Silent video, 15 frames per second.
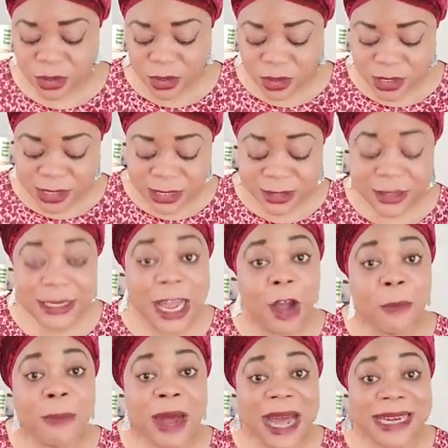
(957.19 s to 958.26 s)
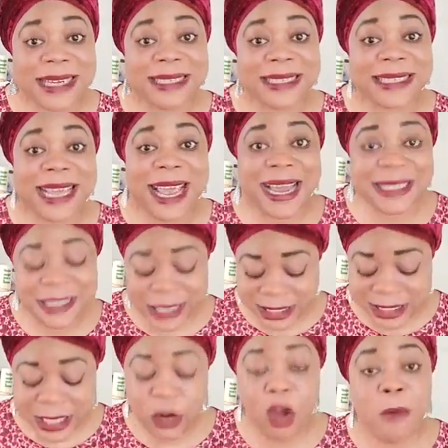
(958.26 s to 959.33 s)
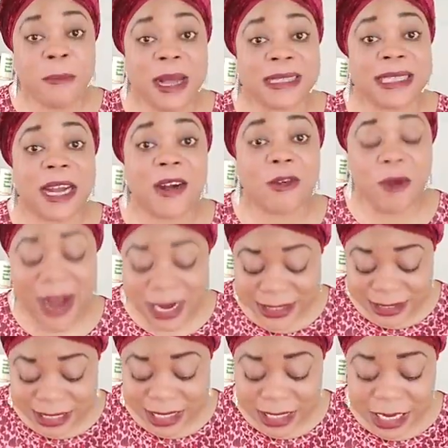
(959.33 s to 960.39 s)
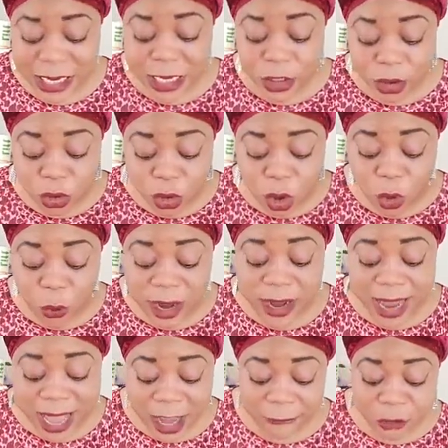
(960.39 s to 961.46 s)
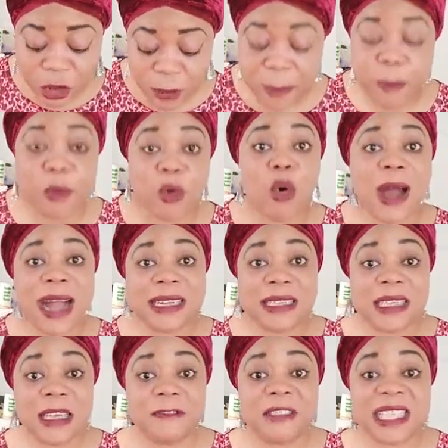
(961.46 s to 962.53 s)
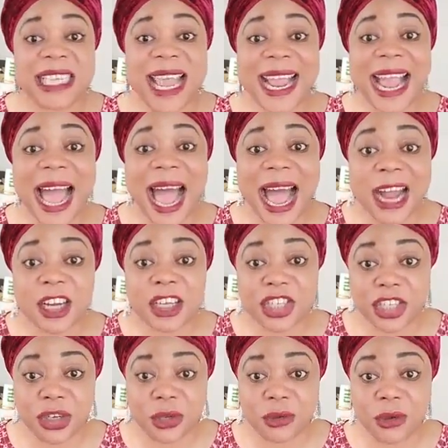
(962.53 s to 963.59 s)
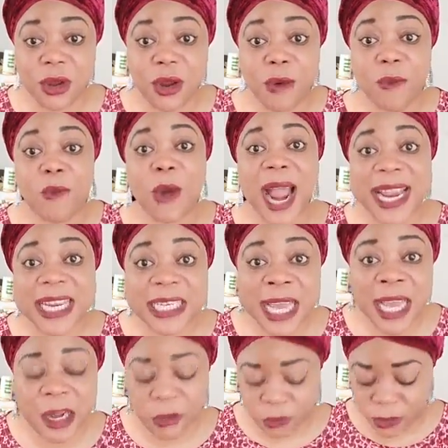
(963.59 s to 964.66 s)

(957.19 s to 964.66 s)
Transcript: This is how bad it's getting. The numbers are rising. So we have to be proactive, take action right now